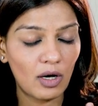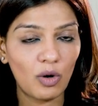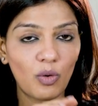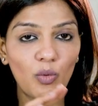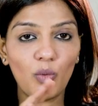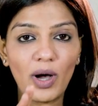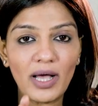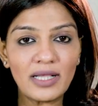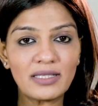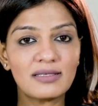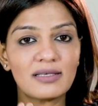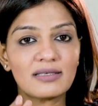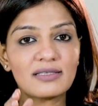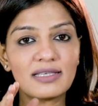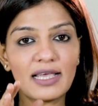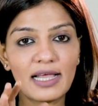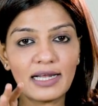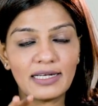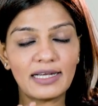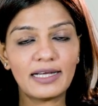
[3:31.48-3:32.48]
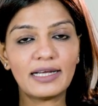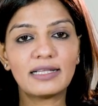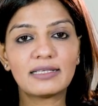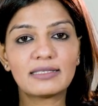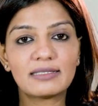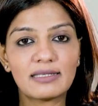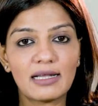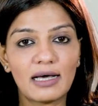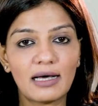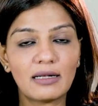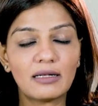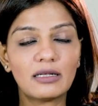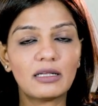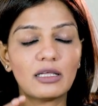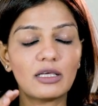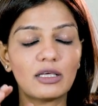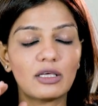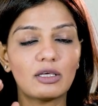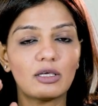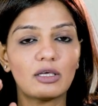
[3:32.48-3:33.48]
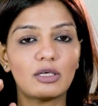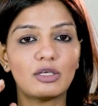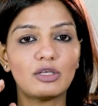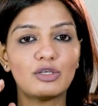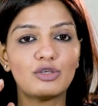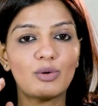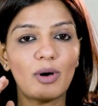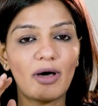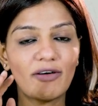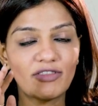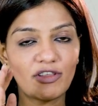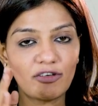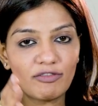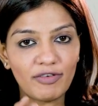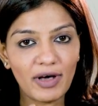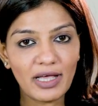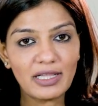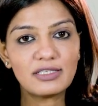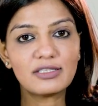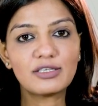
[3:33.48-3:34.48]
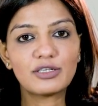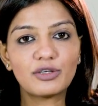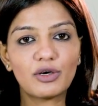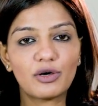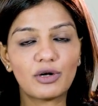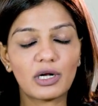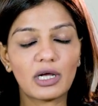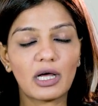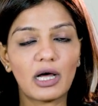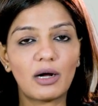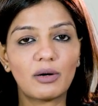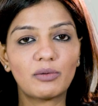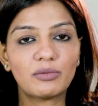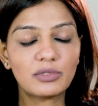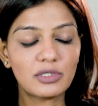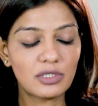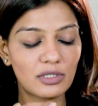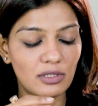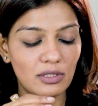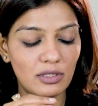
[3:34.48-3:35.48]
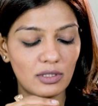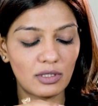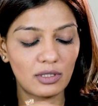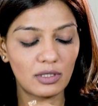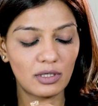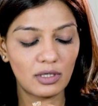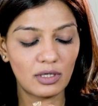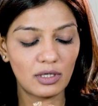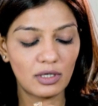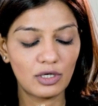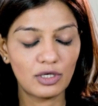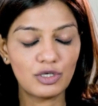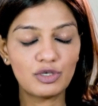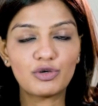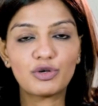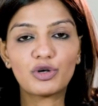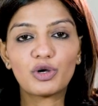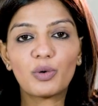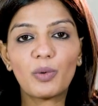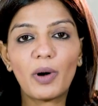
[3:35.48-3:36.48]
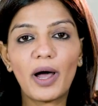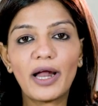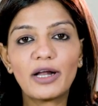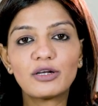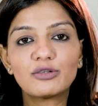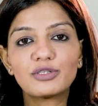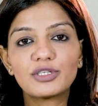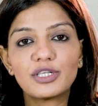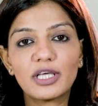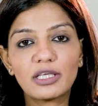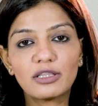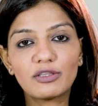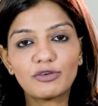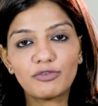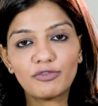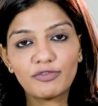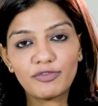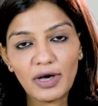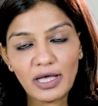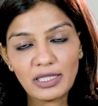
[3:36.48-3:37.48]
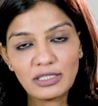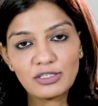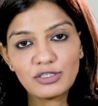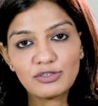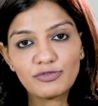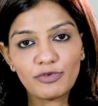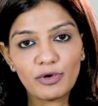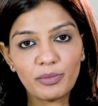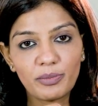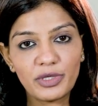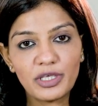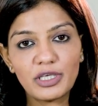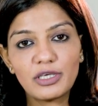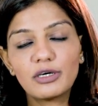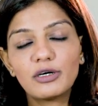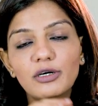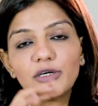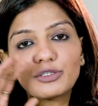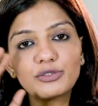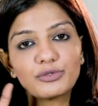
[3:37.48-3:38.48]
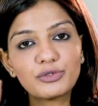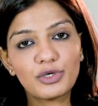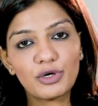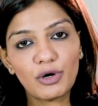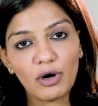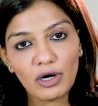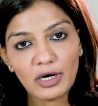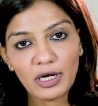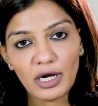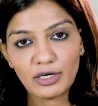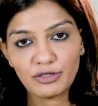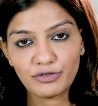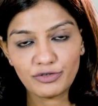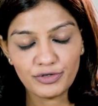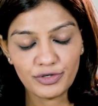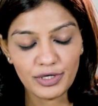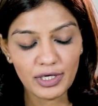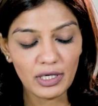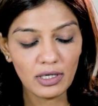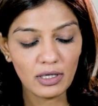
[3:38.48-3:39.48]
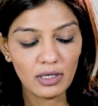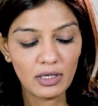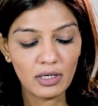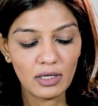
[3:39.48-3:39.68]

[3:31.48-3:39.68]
Once a sale deed is done, you have the funds in your account. You're required to take the funds from here to your country.